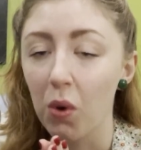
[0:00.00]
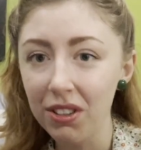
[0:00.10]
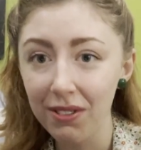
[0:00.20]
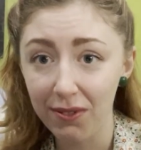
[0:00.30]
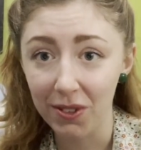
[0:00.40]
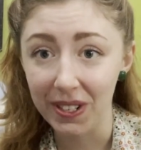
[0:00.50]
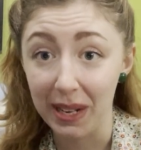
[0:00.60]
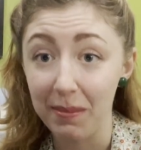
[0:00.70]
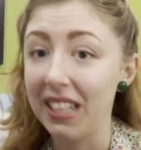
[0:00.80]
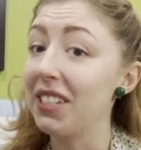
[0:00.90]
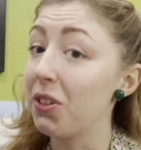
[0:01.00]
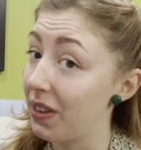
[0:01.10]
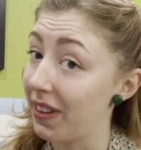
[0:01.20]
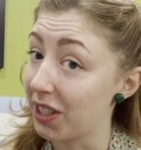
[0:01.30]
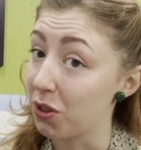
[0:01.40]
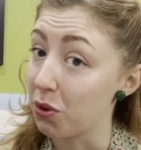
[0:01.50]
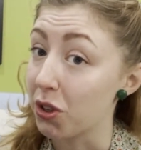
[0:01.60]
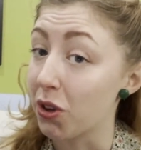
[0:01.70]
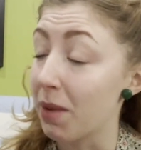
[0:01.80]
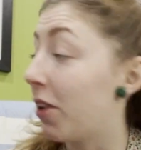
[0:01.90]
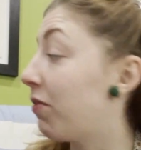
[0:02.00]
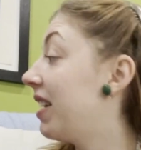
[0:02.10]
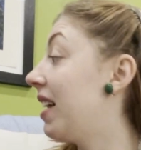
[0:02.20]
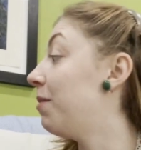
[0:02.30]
on the floor today because I don't have access to a tripod right now,